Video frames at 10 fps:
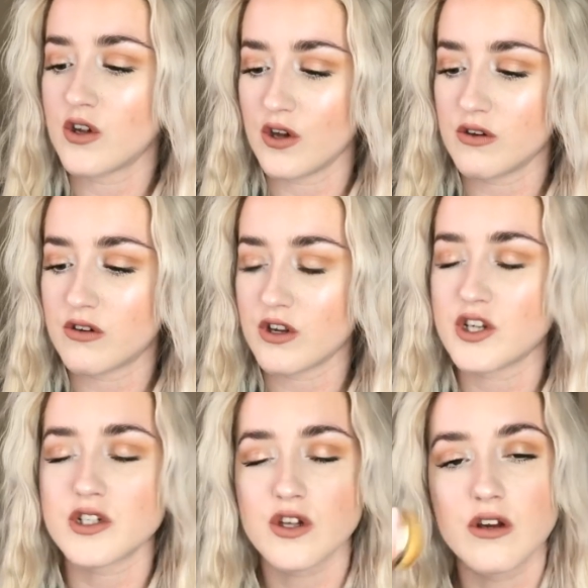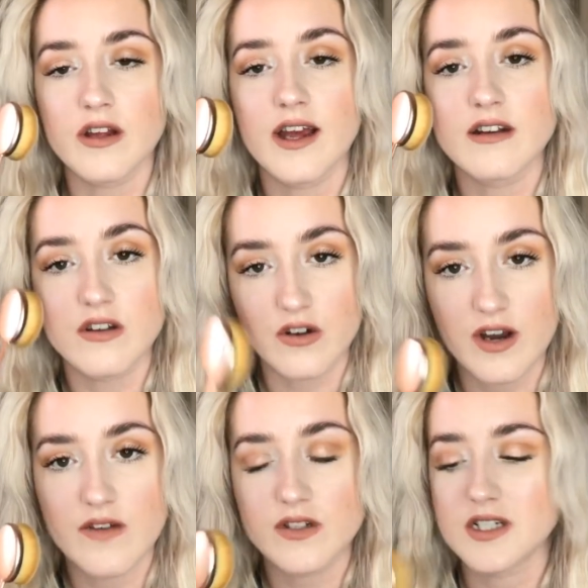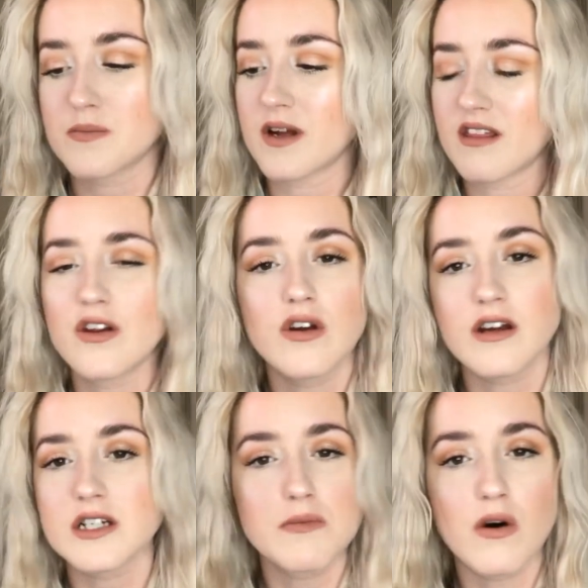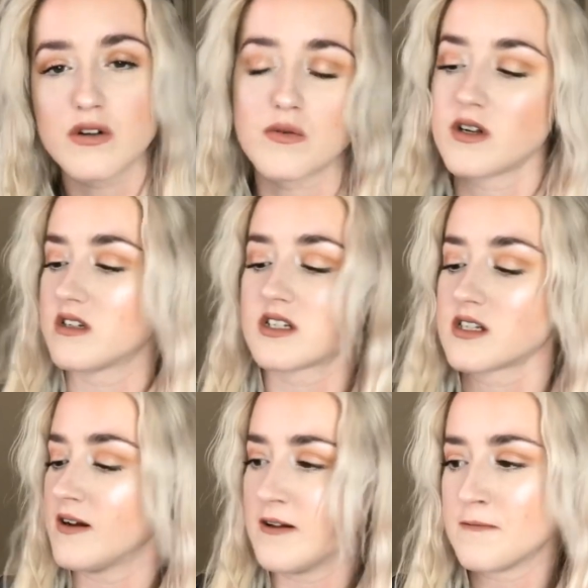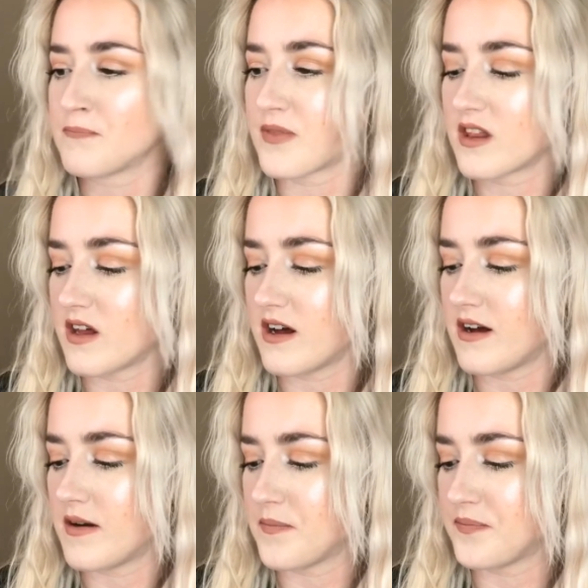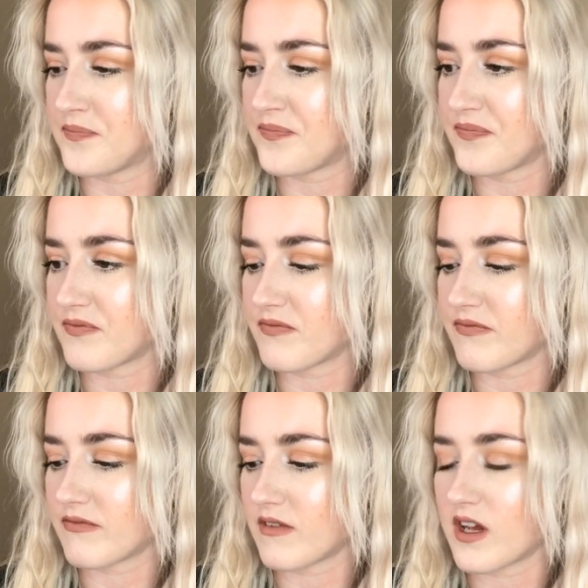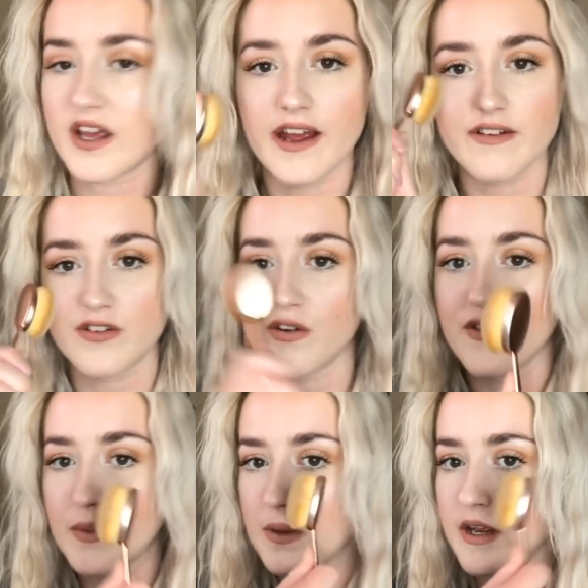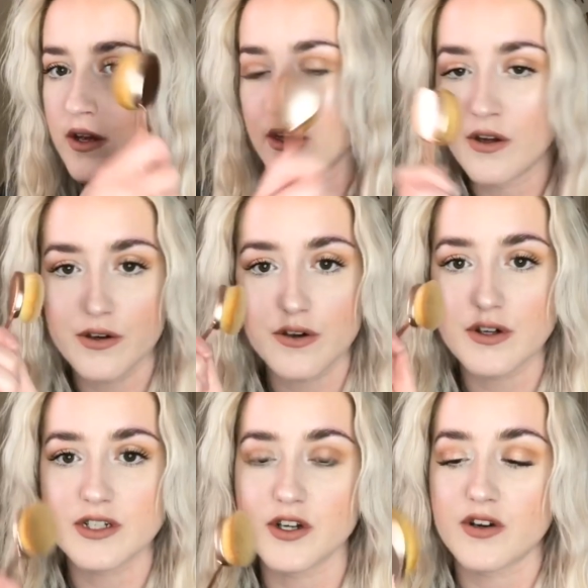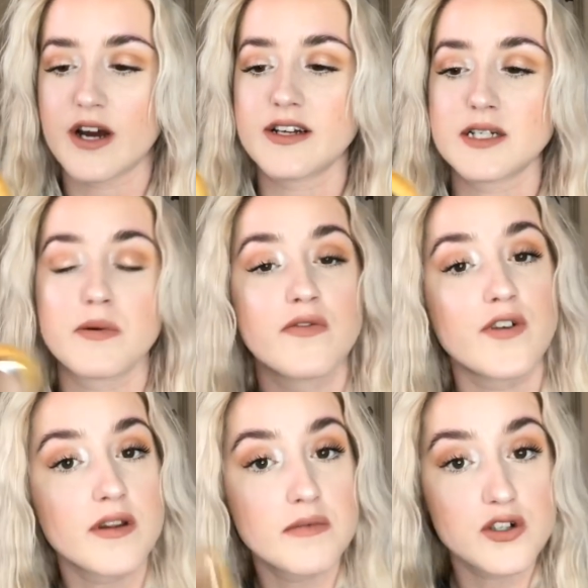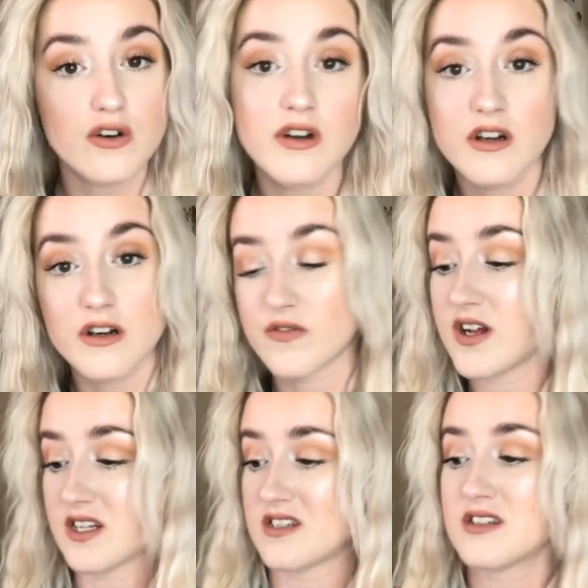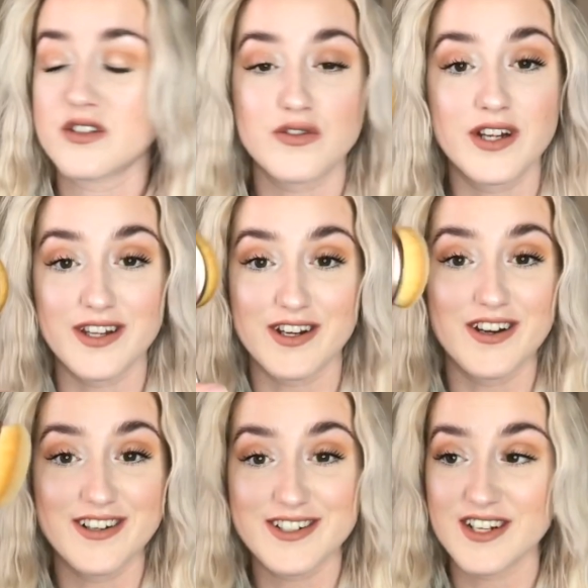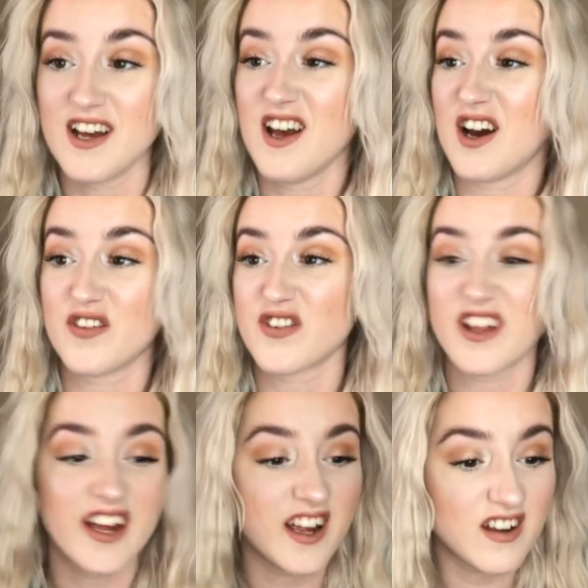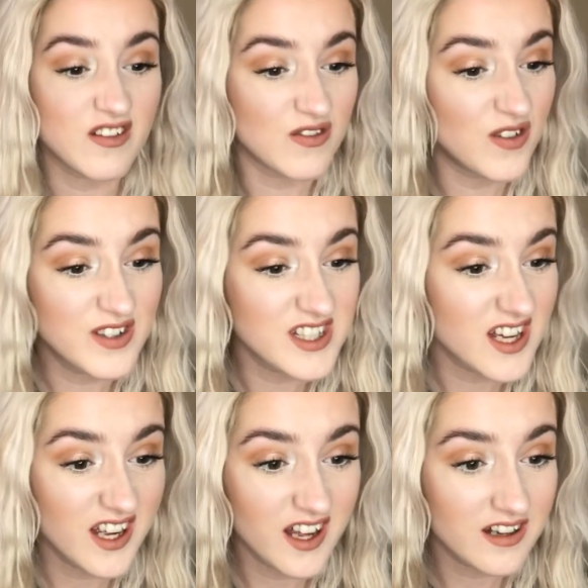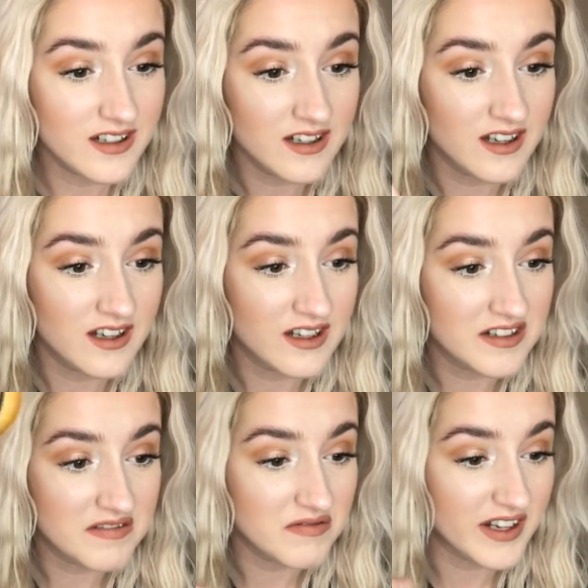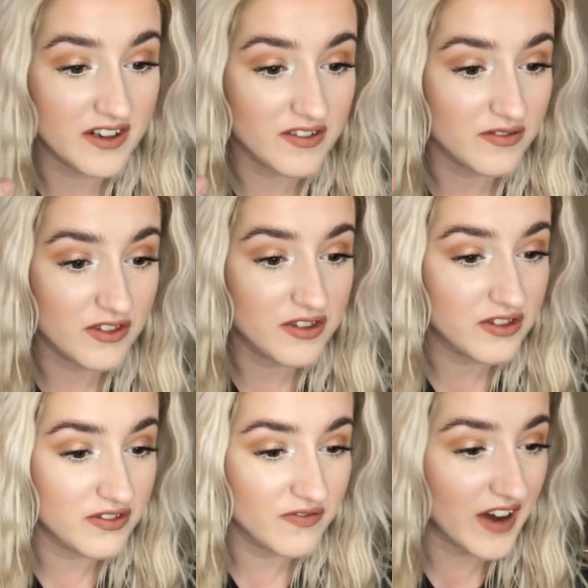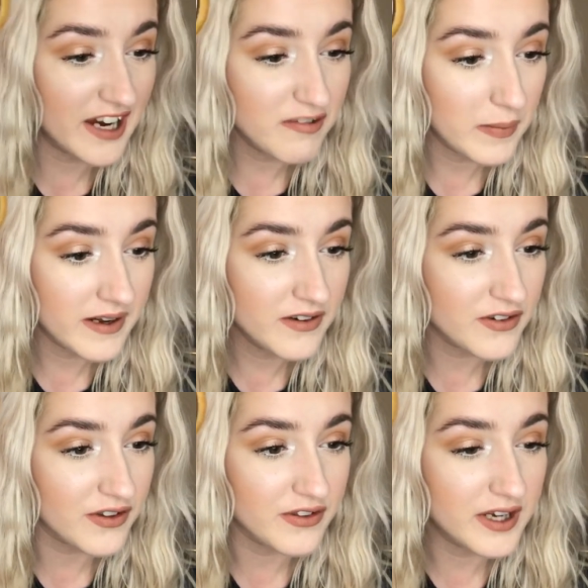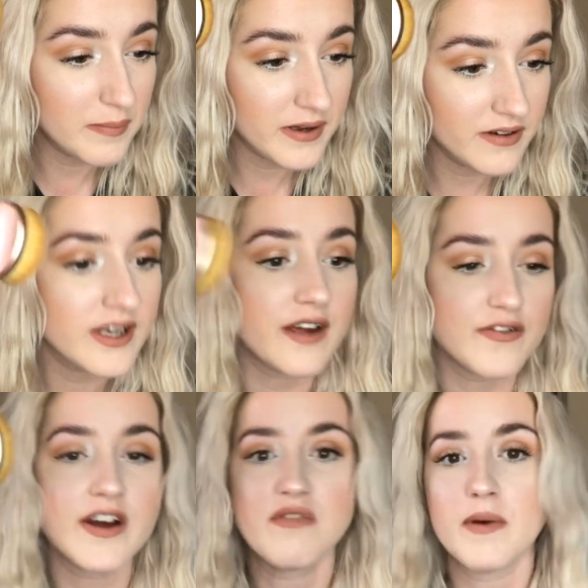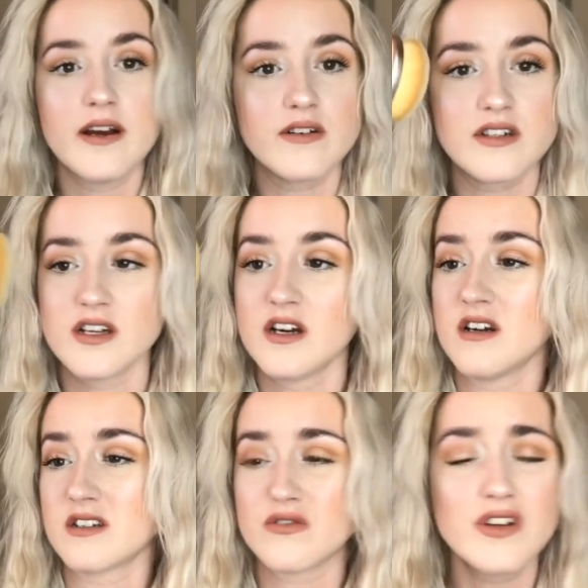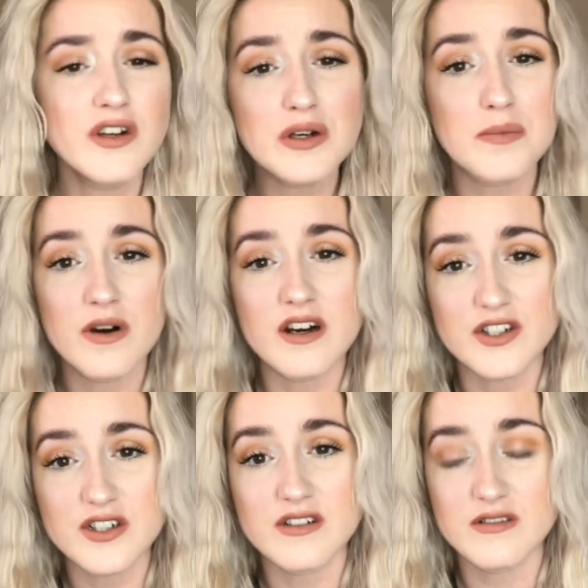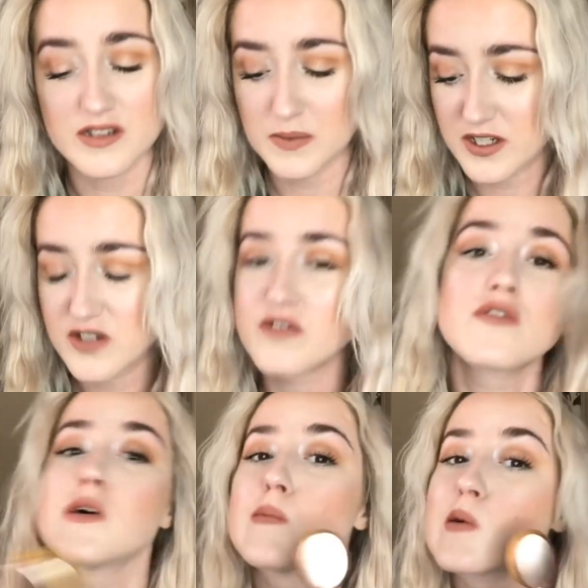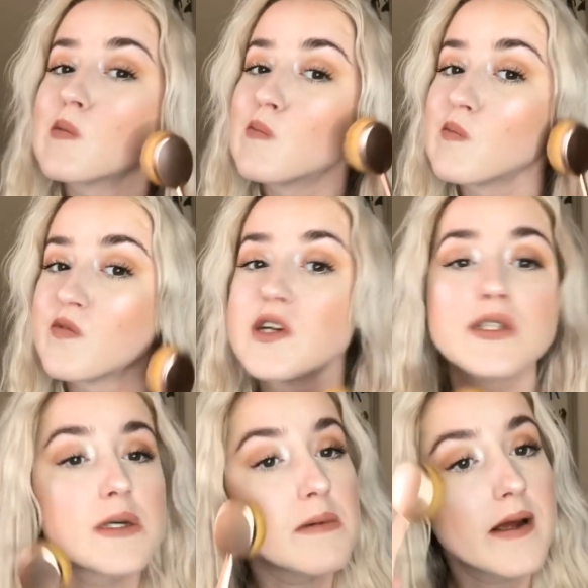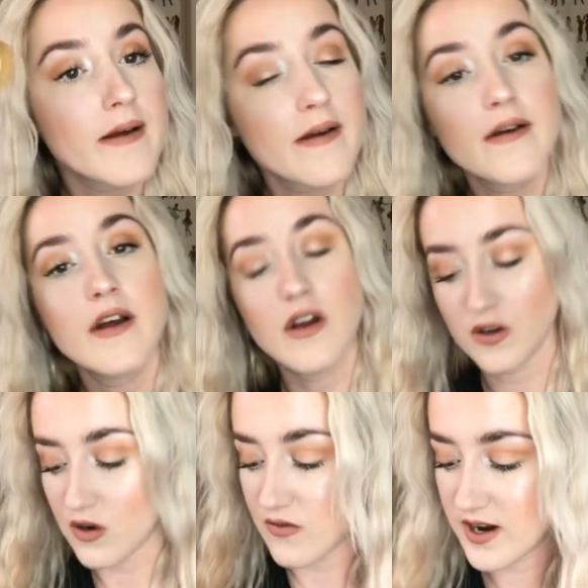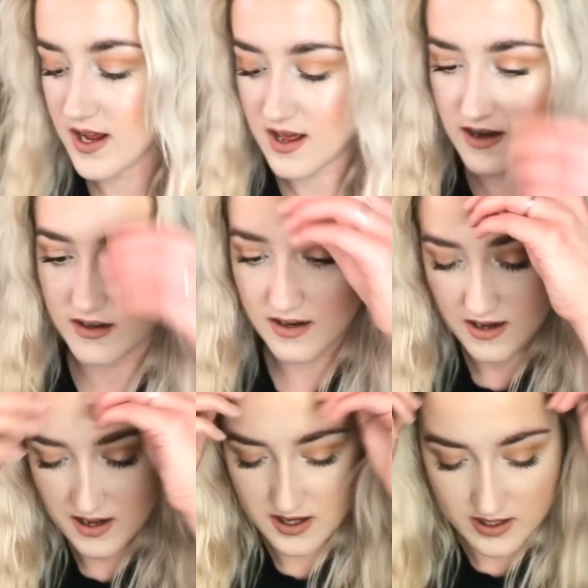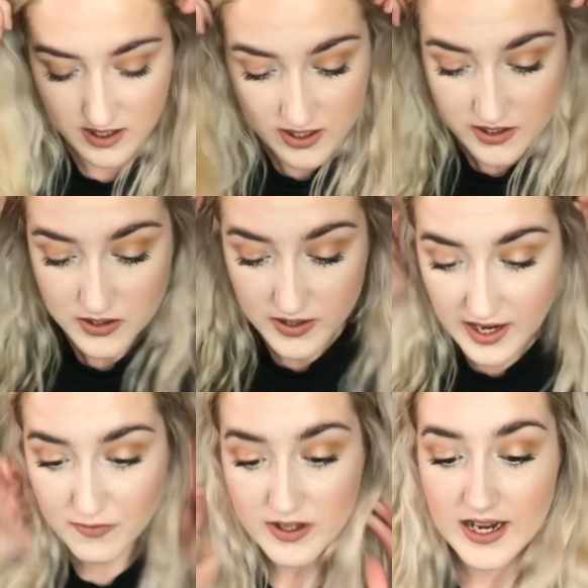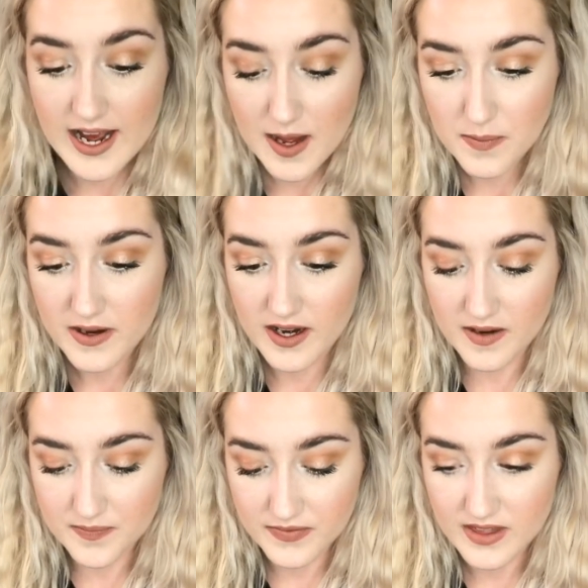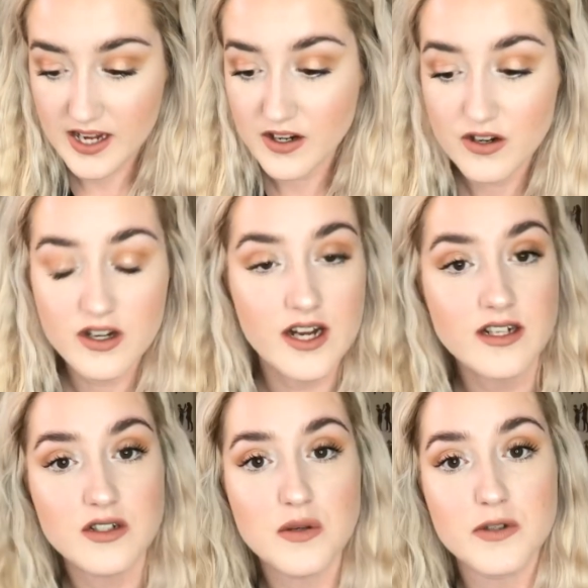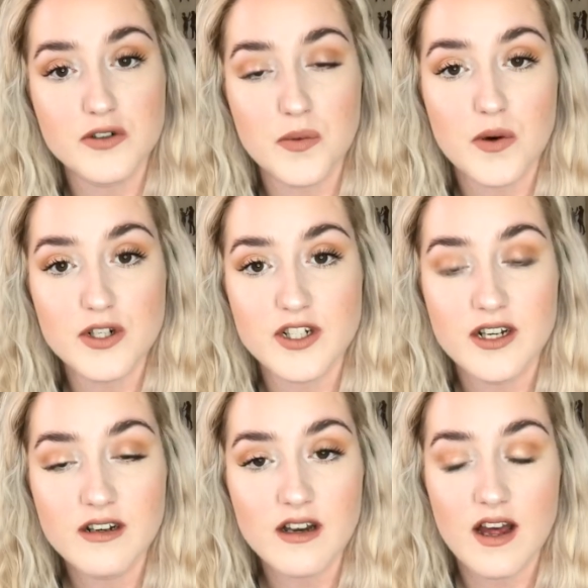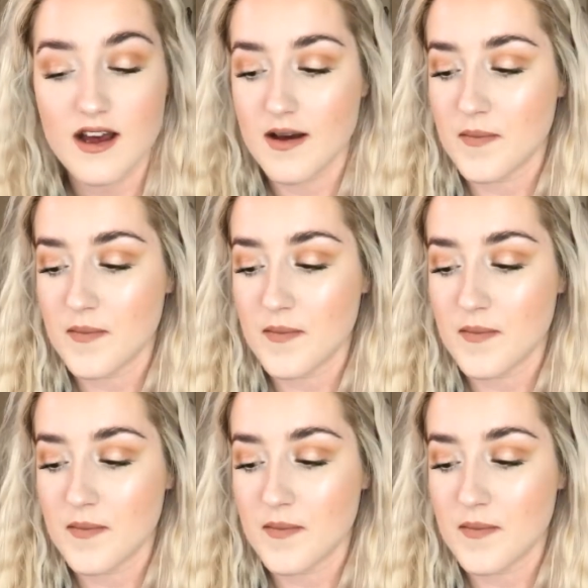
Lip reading: good. You just couldn't get into the crevices, but I think you get smaller ones that get into all the wee nooks and crannies. But for the majority of your face, is really good. And for like, what was it again? Like £5 or £3? Yeah, £5. It's a really good brush, especially if you've got a big face like me. Got right in. So yeah, I'm really happy. Thank you guys so much for watching.